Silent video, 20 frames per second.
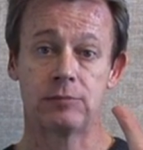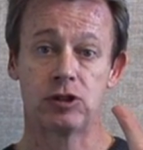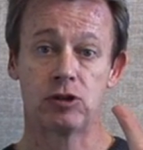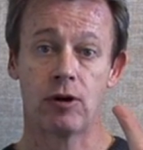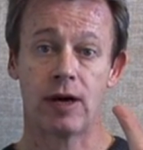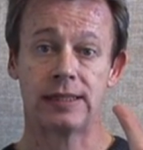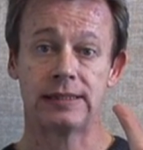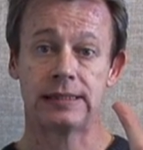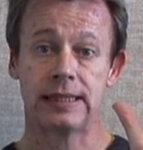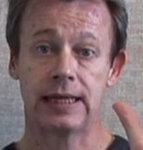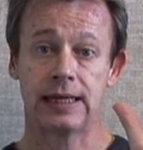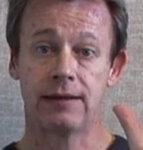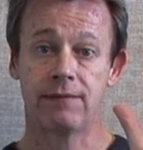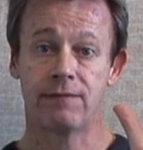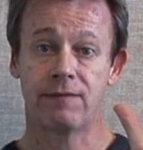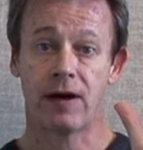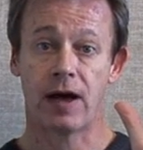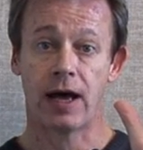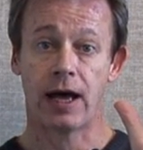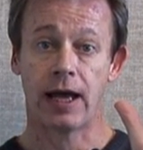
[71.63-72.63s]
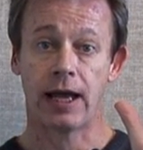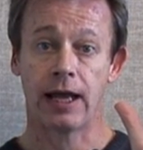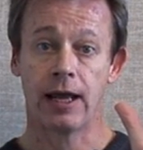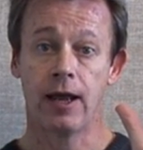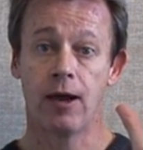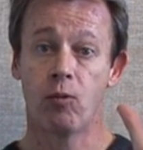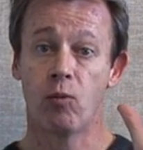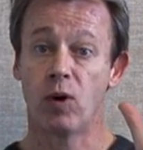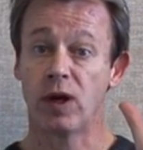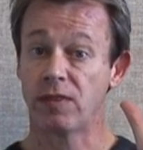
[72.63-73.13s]
to identify
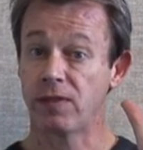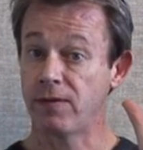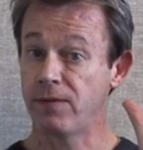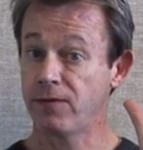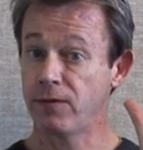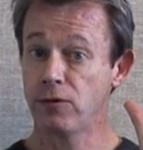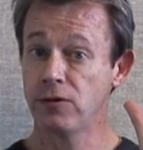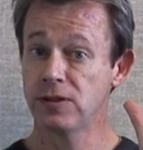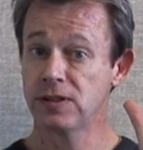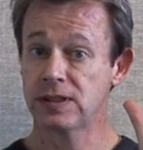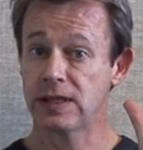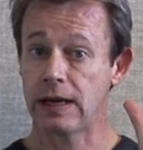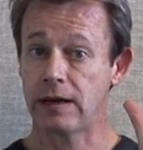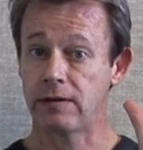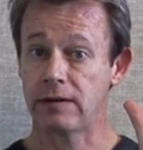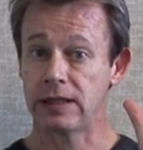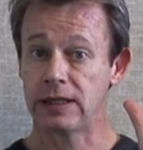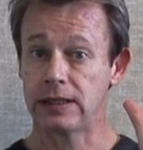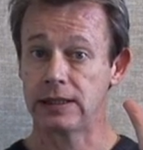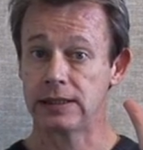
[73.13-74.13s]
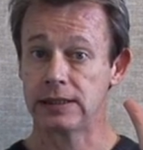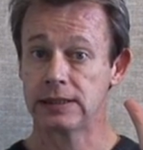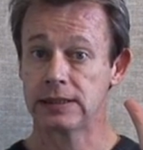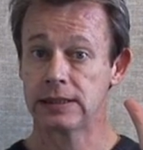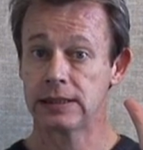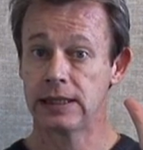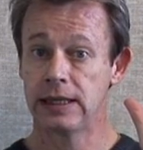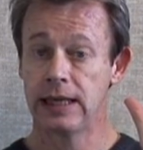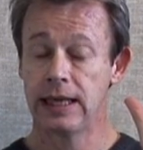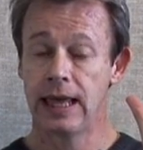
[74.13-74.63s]
what the first sound is.